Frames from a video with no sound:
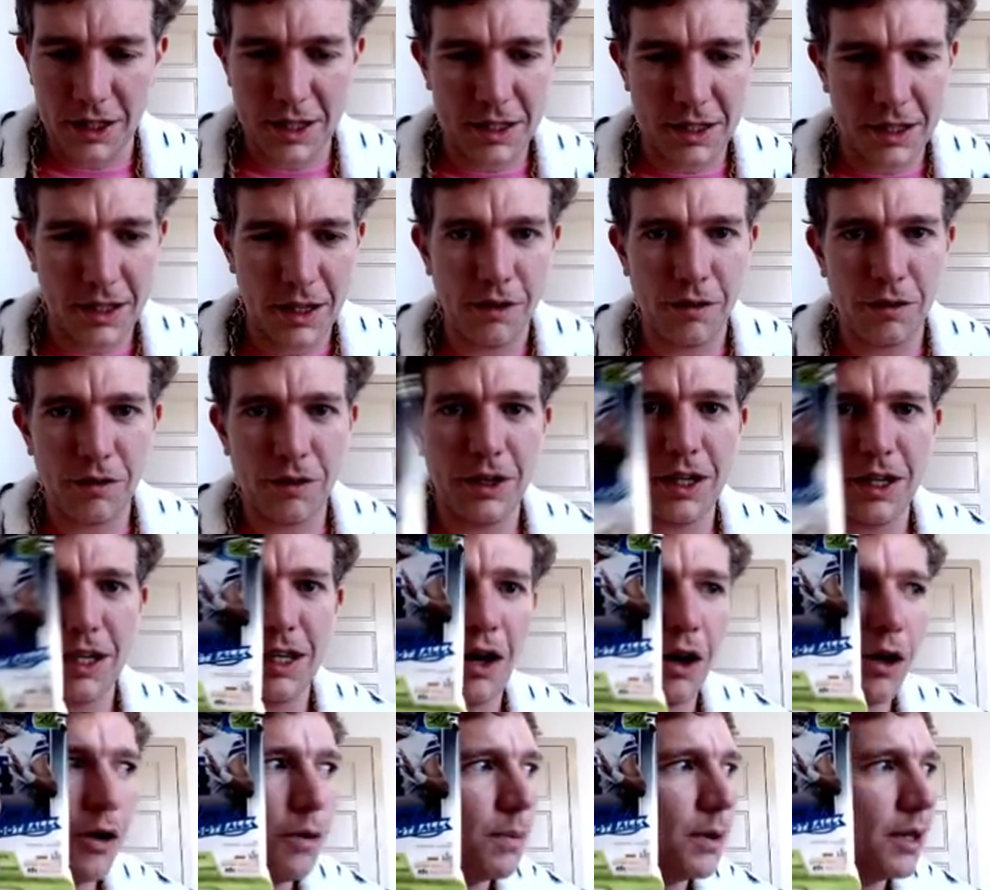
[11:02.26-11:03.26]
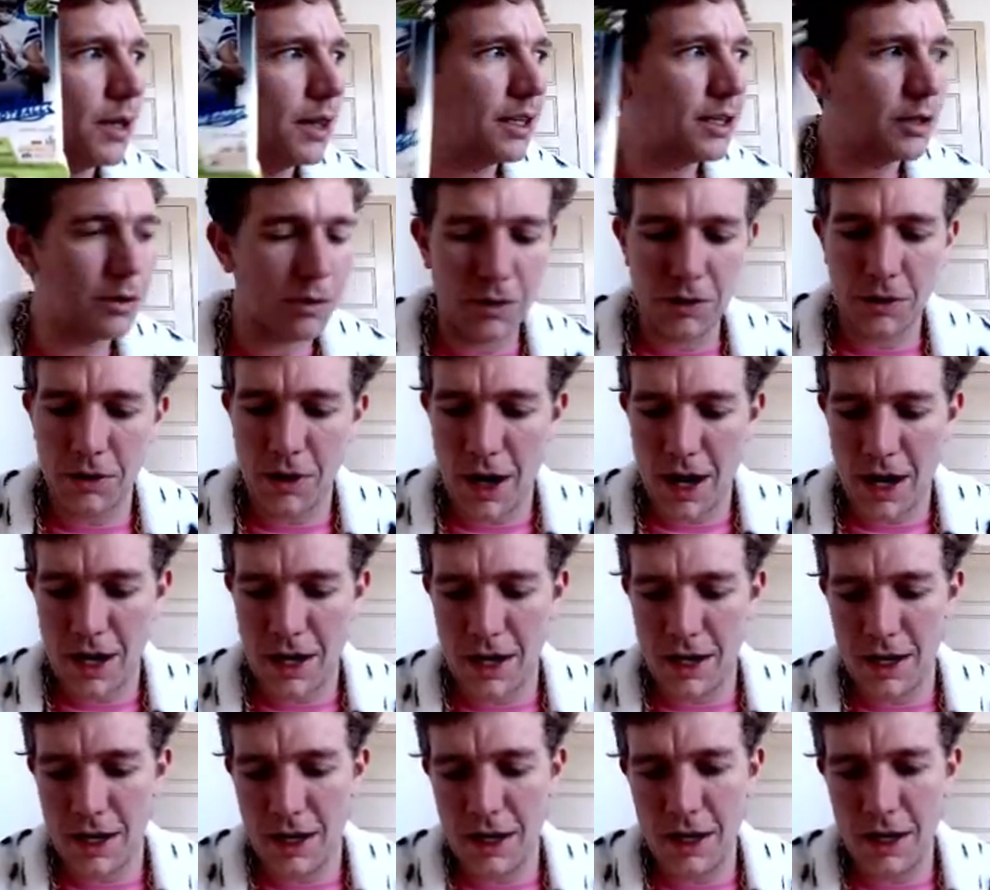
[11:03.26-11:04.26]
Let's see if we can open this one
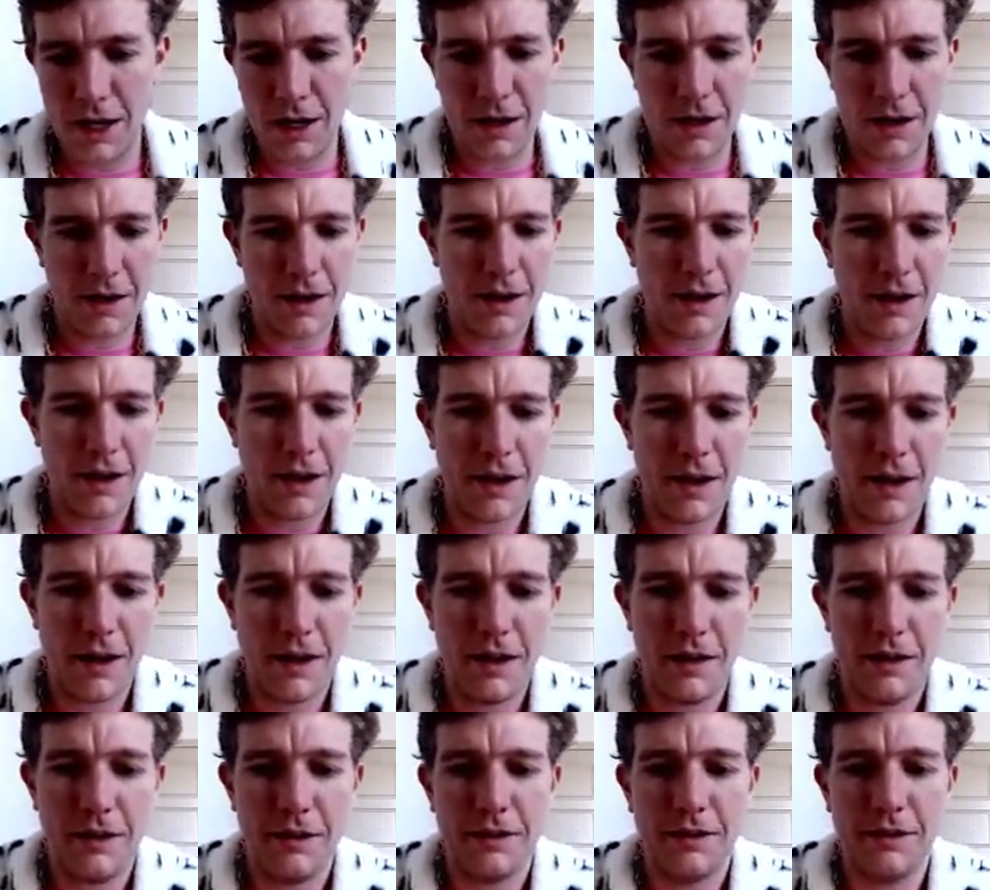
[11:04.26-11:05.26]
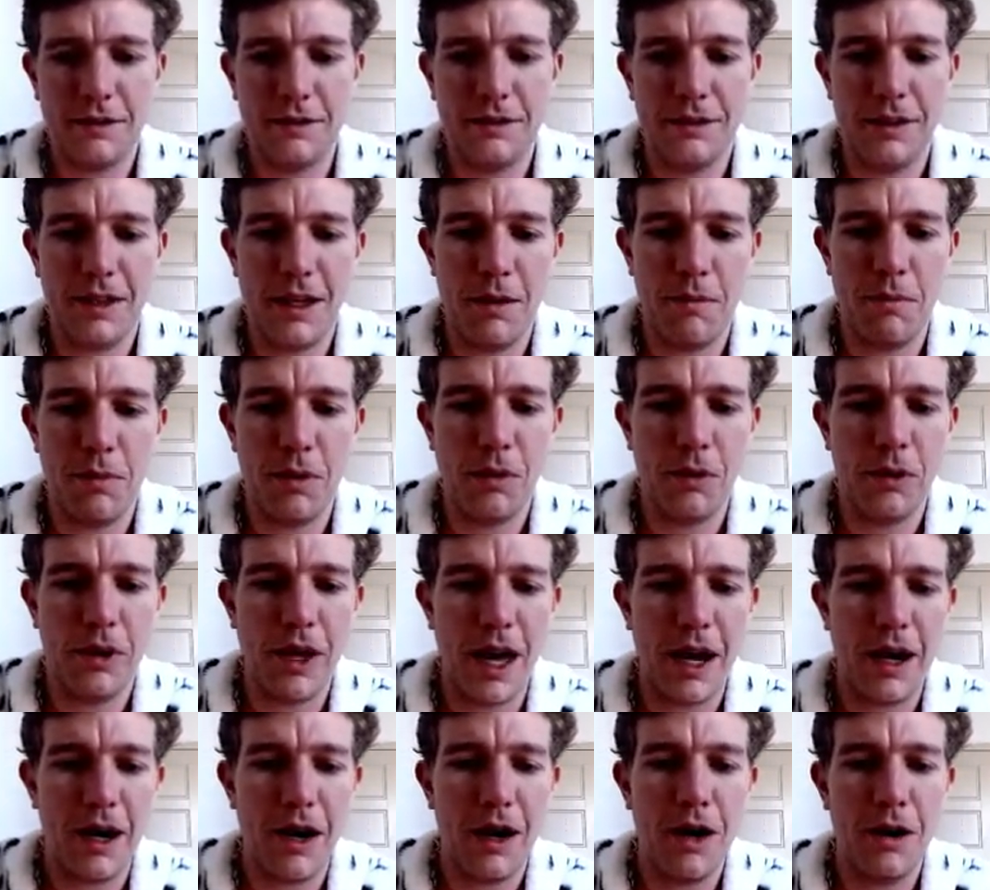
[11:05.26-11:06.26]
right here.
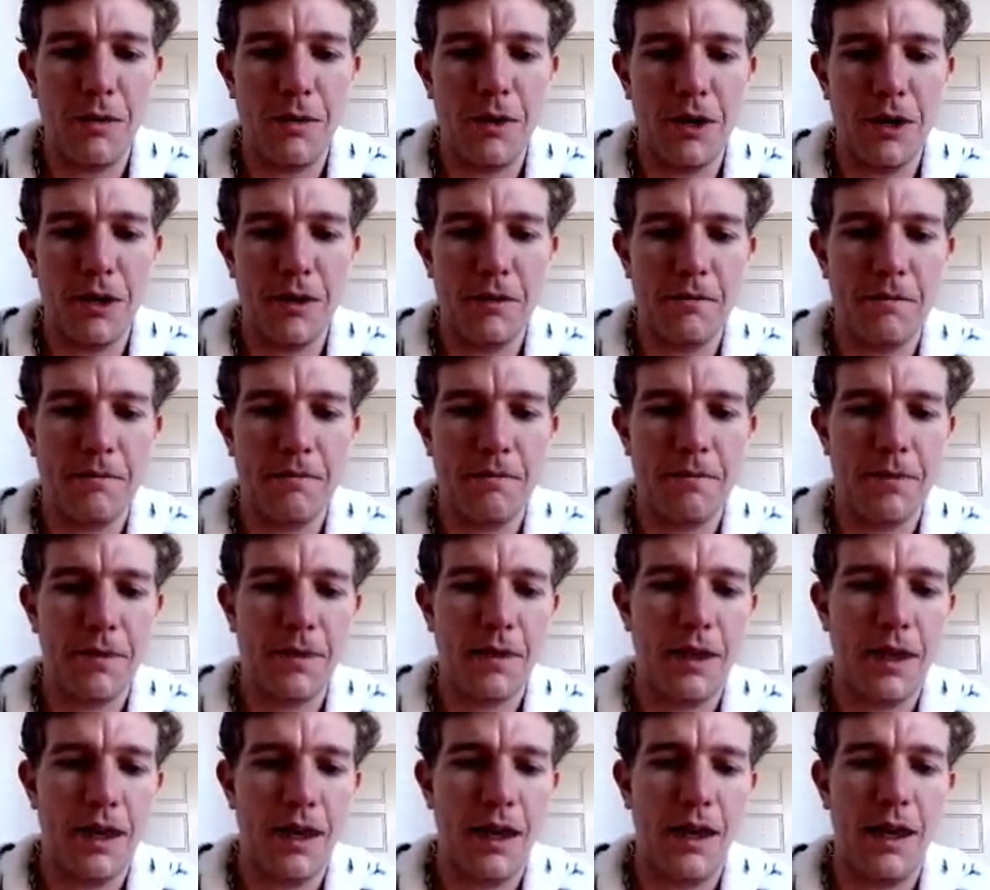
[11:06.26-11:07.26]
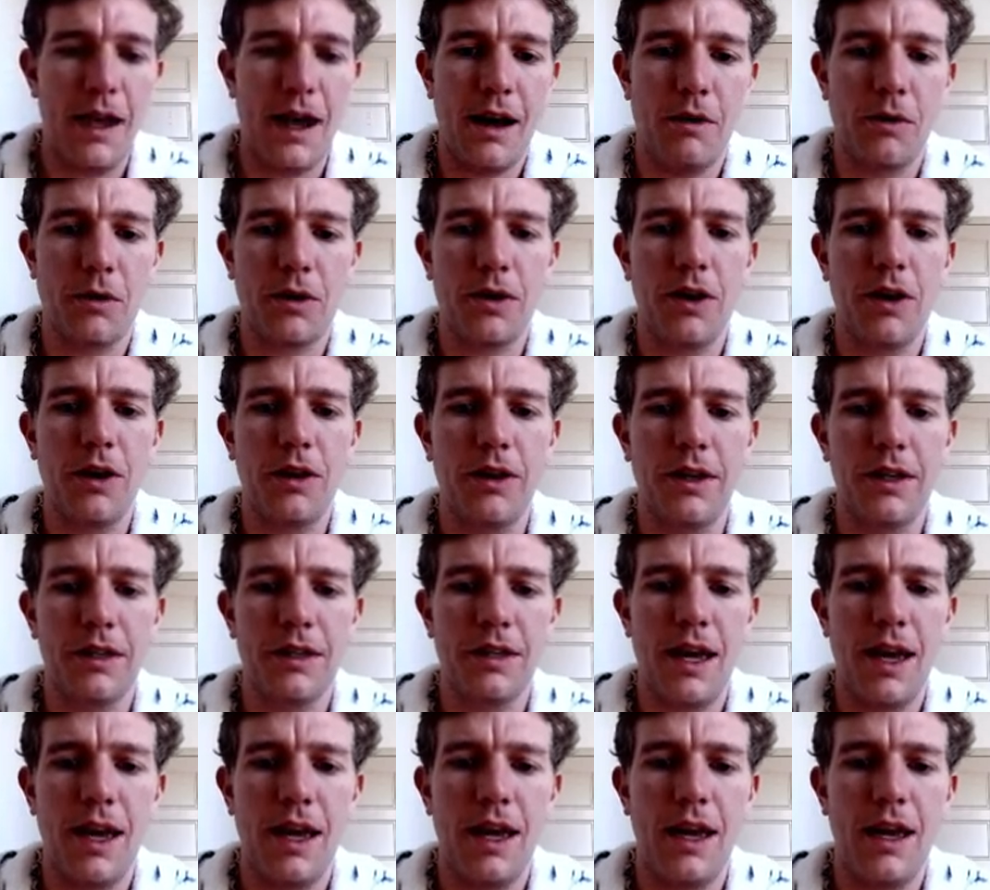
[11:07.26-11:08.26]
Pull that Herbert, and I will call
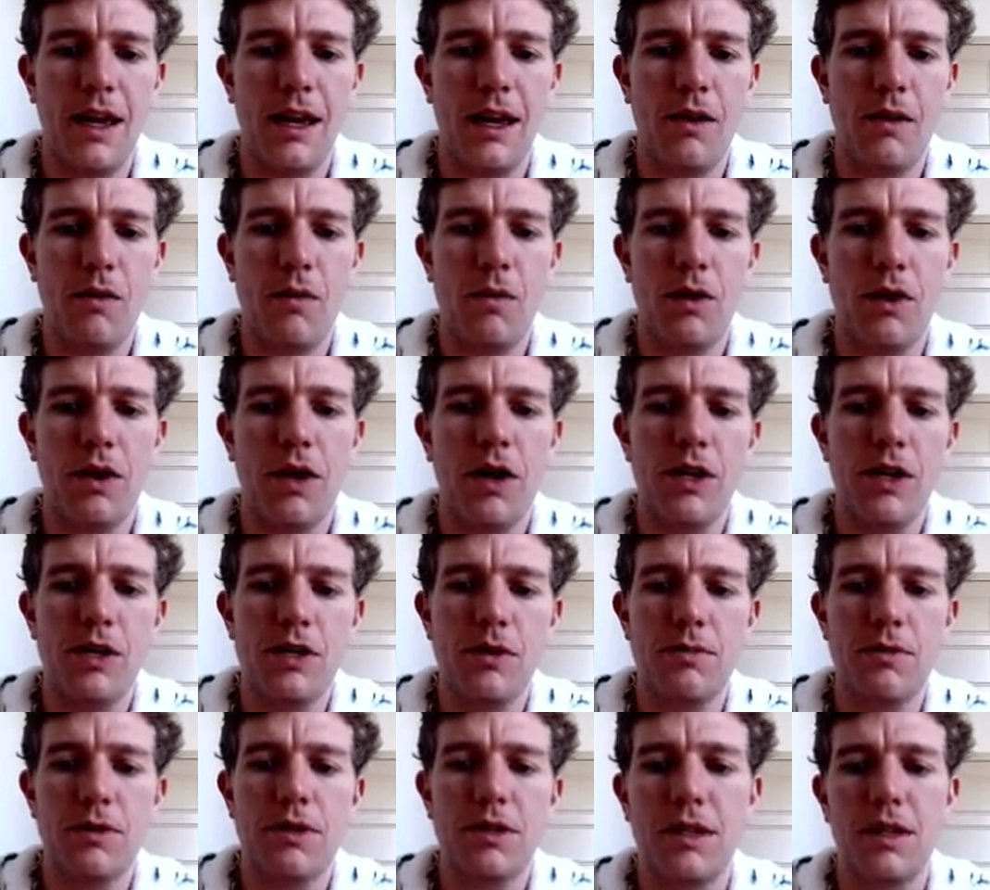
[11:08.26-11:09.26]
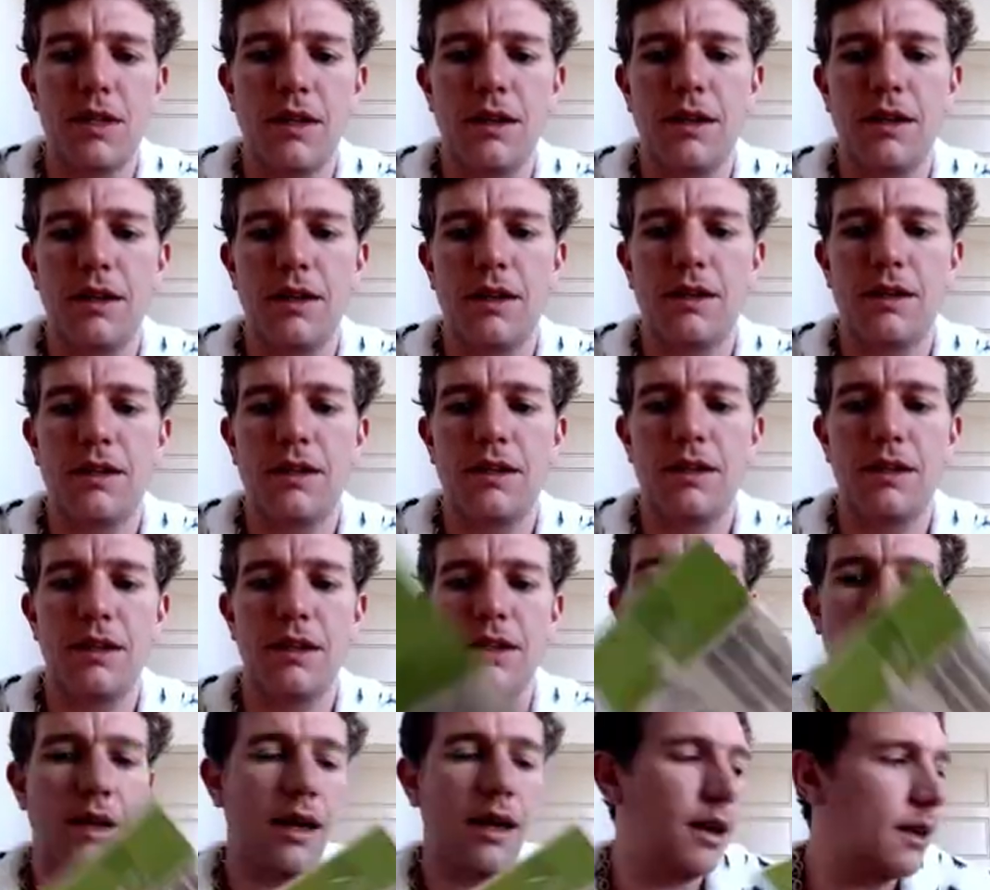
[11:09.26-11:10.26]
this a 100%
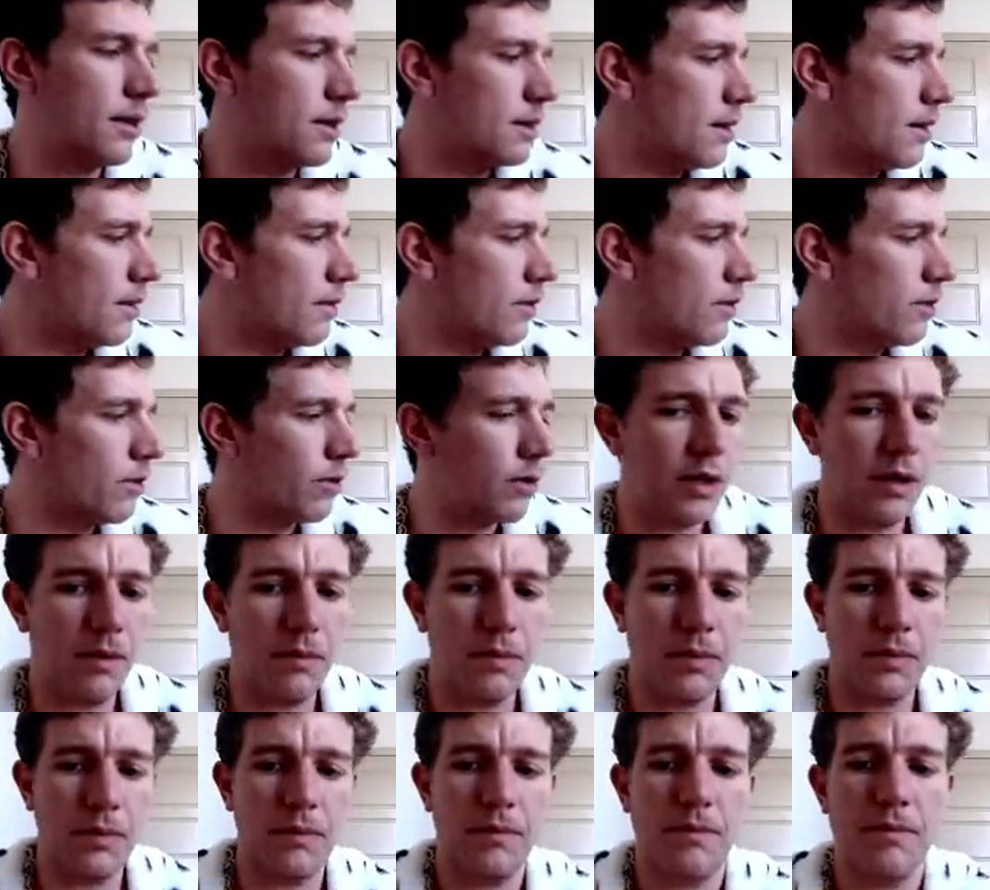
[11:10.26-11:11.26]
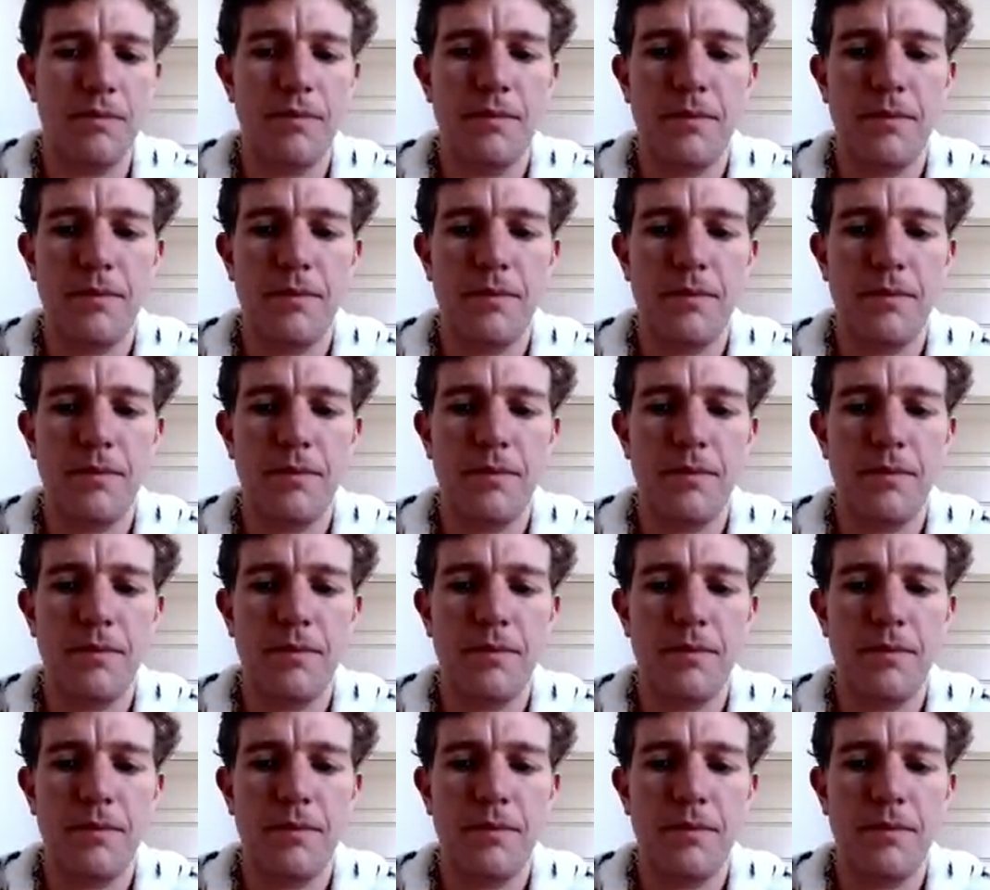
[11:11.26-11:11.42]
success rip.